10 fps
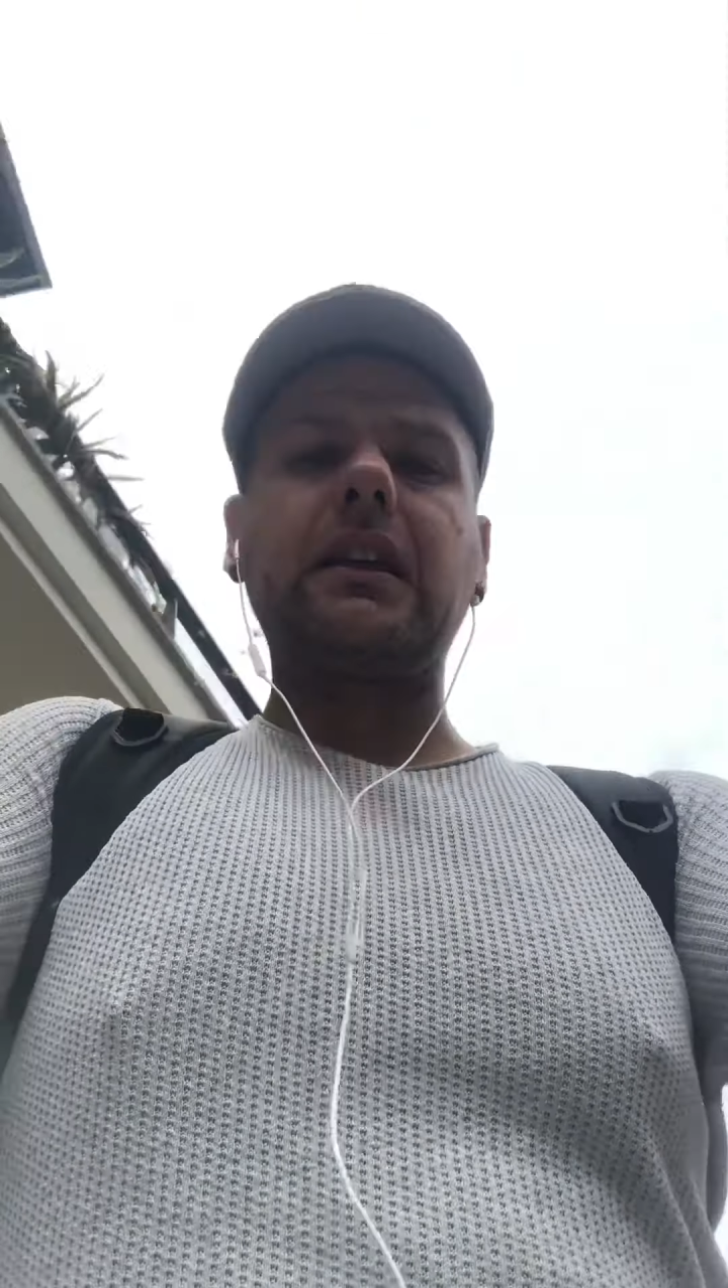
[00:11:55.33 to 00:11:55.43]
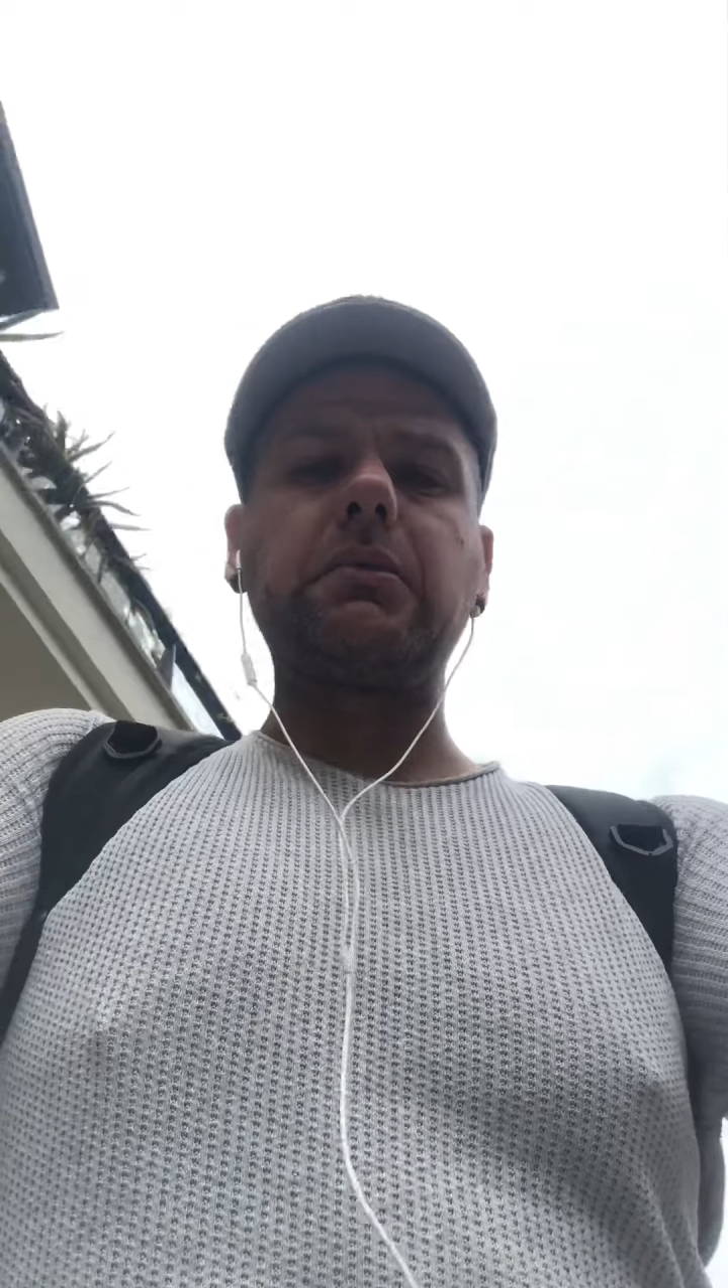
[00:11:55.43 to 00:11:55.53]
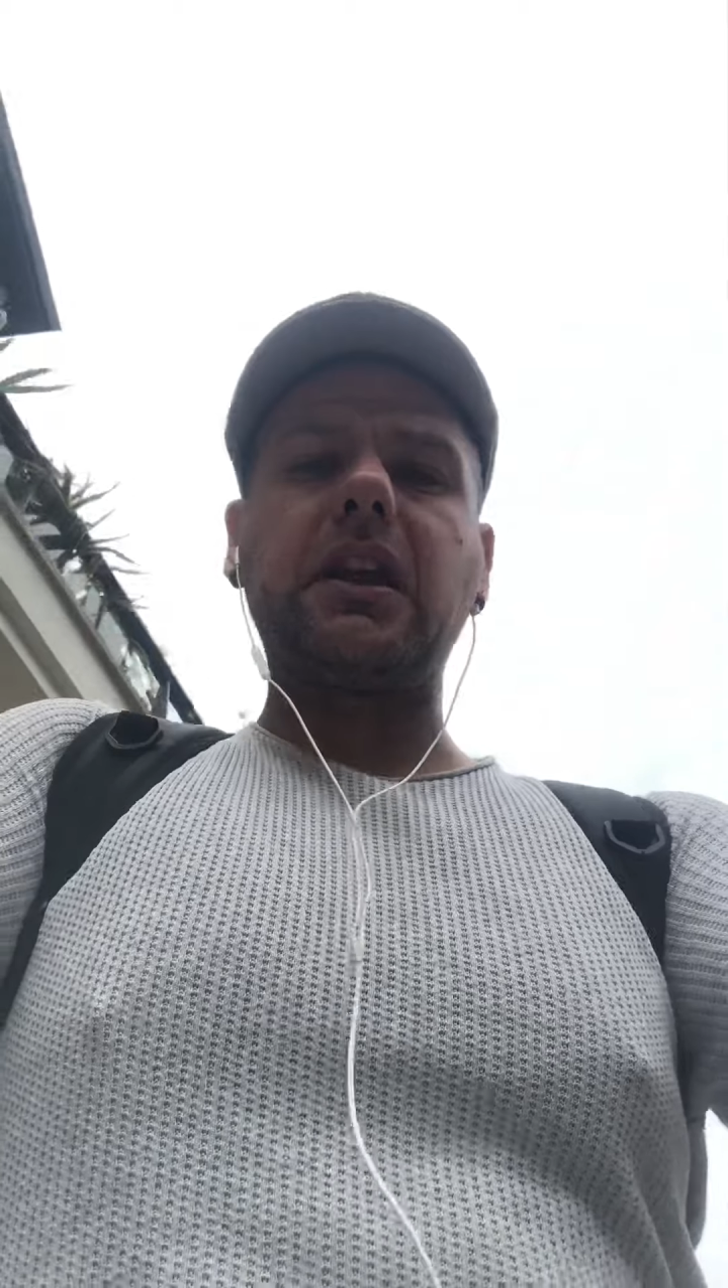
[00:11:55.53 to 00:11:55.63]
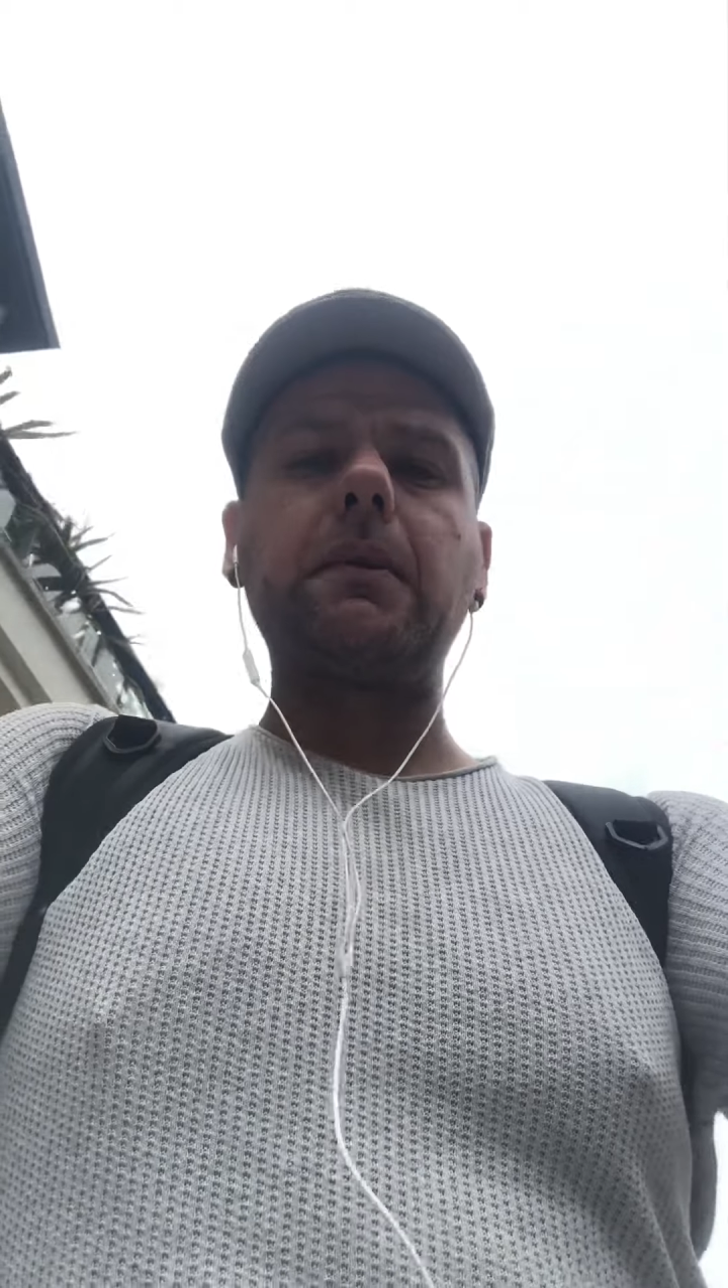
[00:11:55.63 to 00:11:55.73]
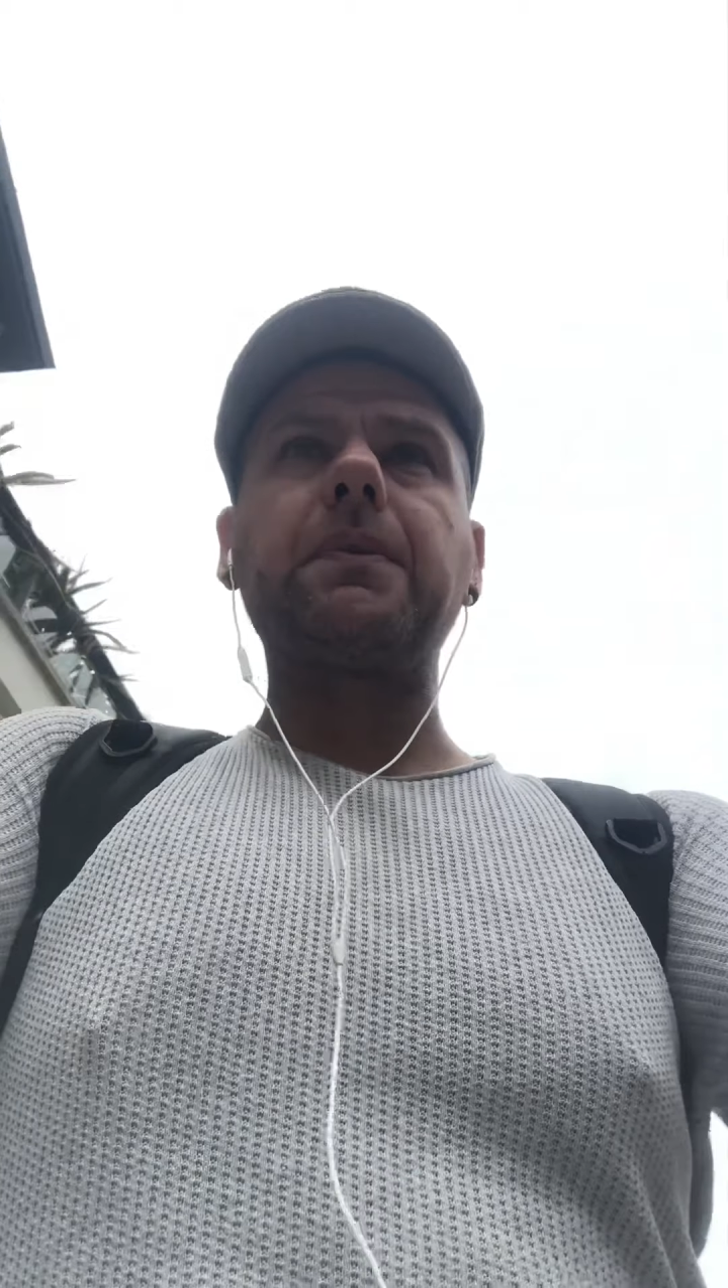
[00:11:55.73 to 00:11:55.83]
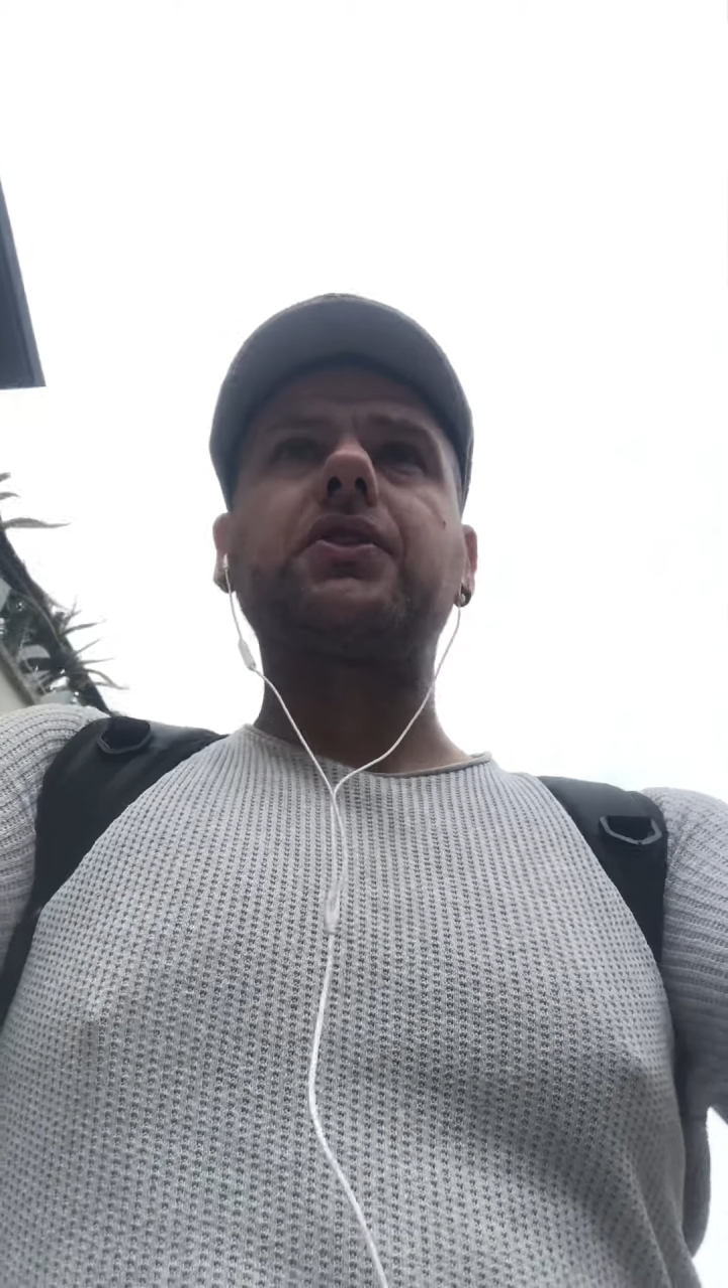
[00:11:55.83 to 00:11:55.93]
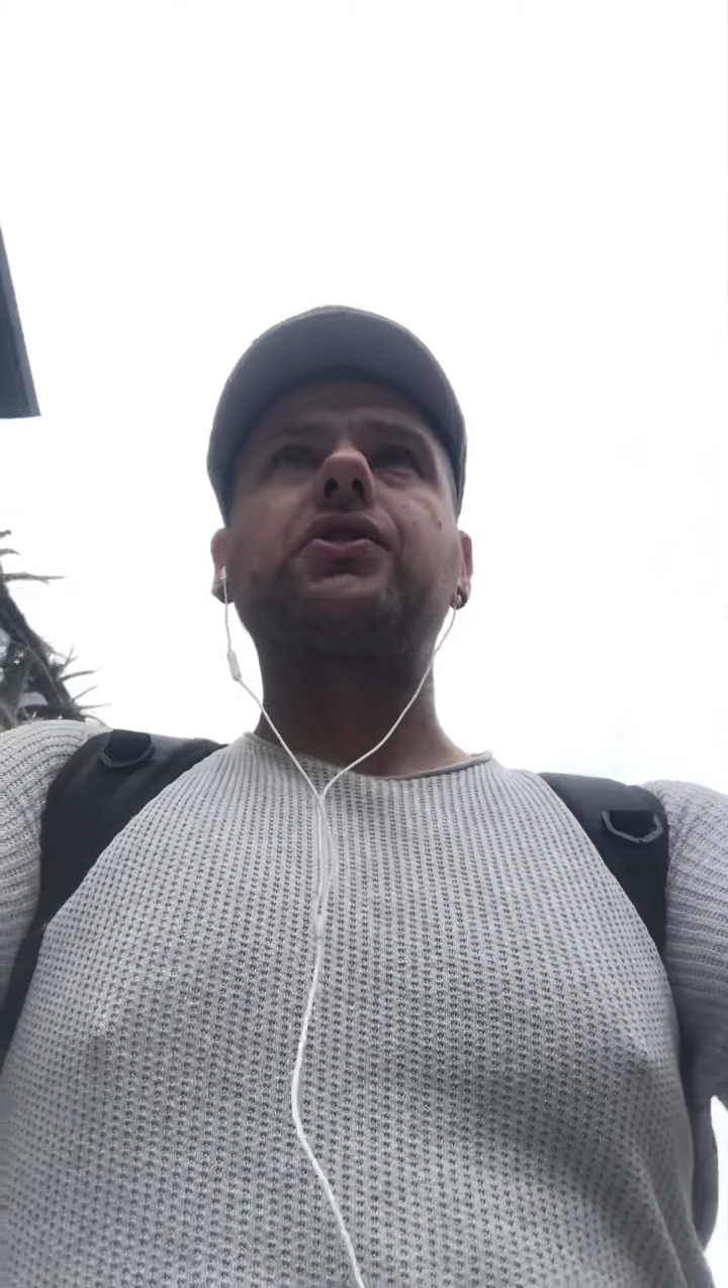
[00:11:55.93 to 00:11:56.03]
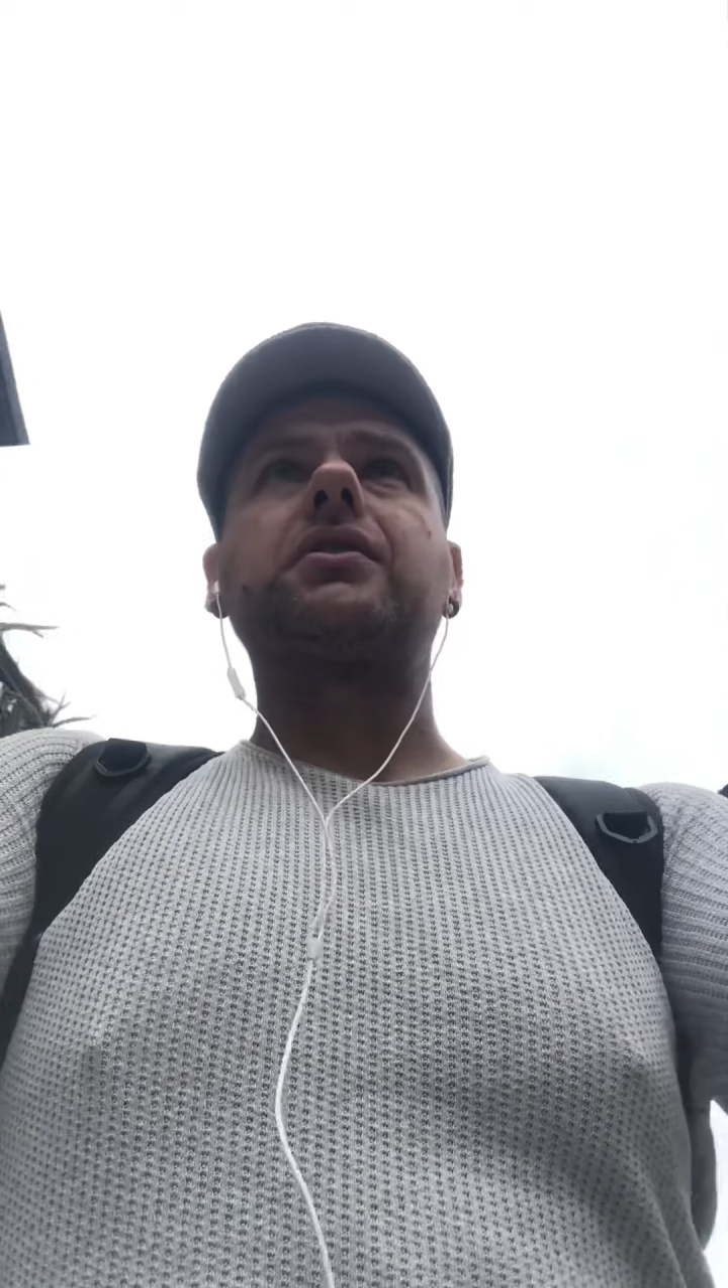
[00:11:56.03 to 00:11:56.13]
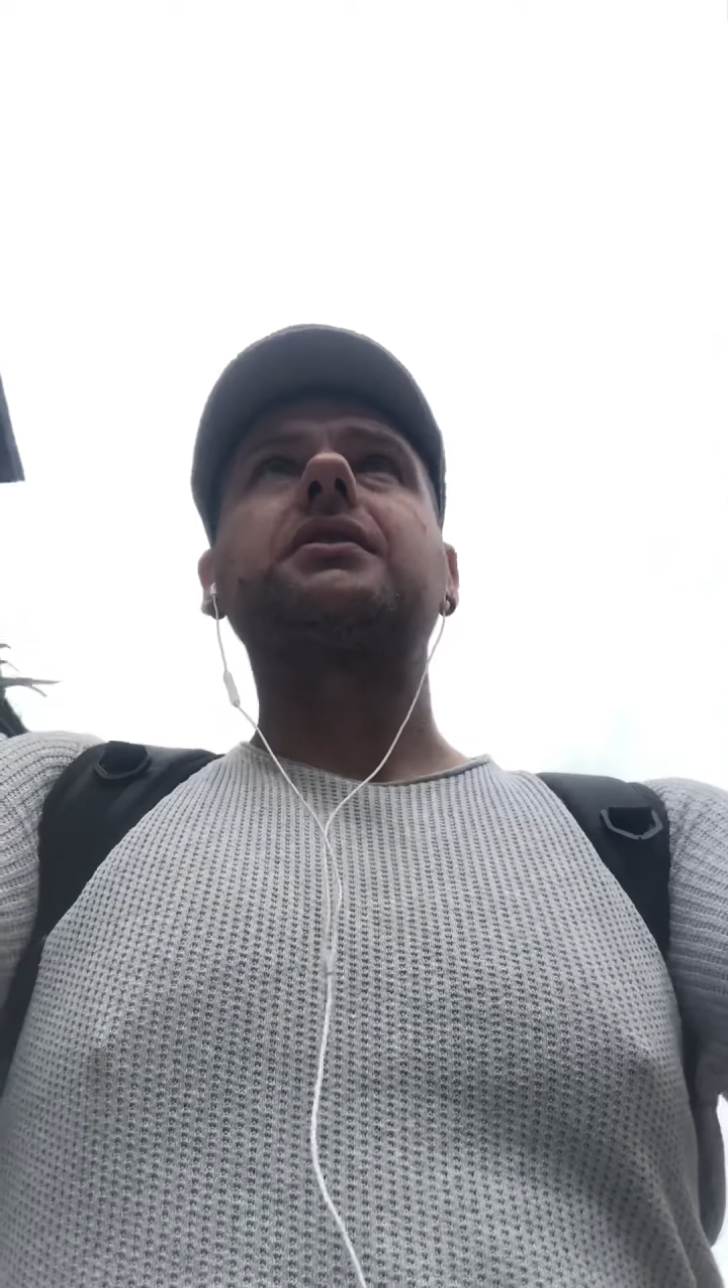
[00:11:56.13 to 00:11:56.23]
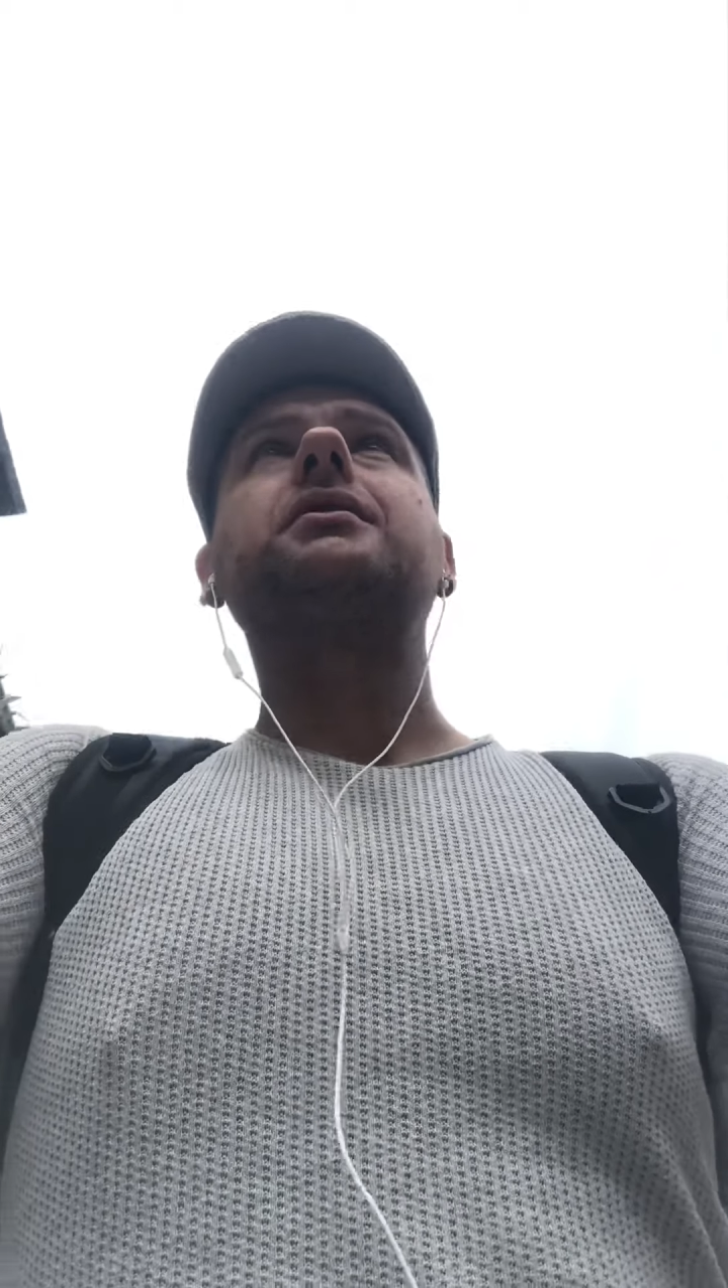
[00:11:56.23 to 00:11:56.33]
me any
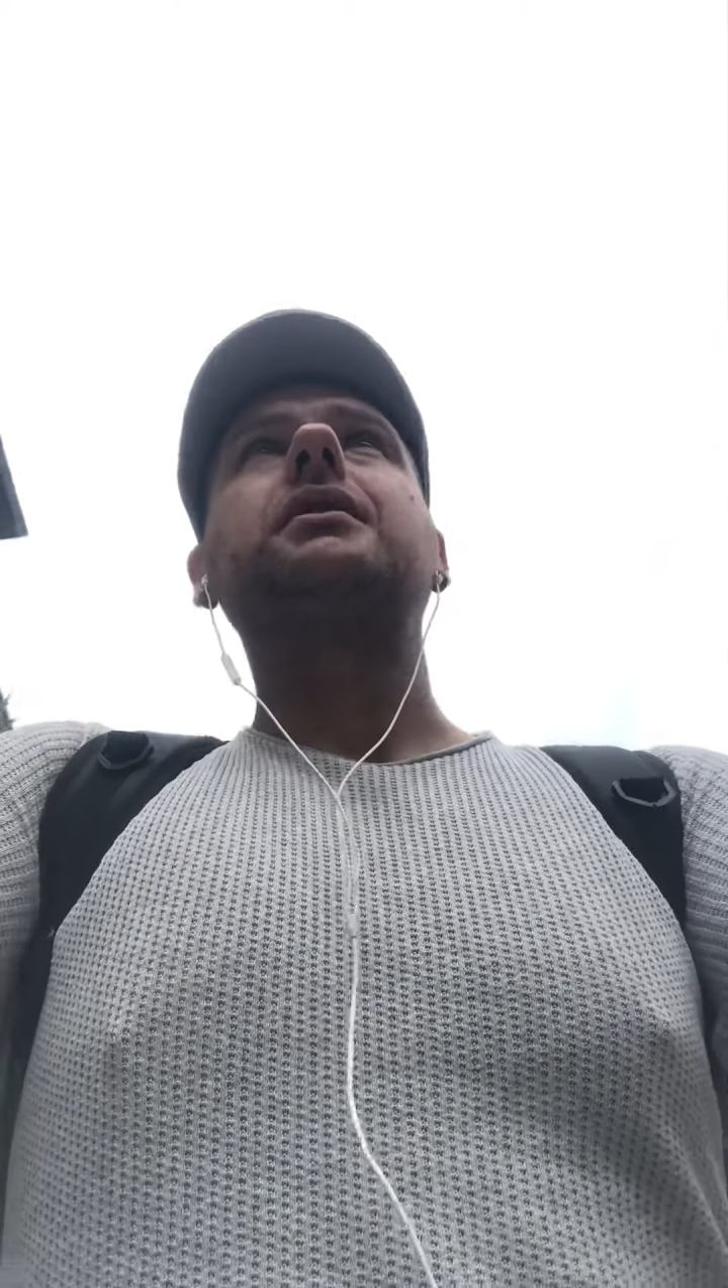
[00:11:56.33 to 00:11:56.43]
pictures,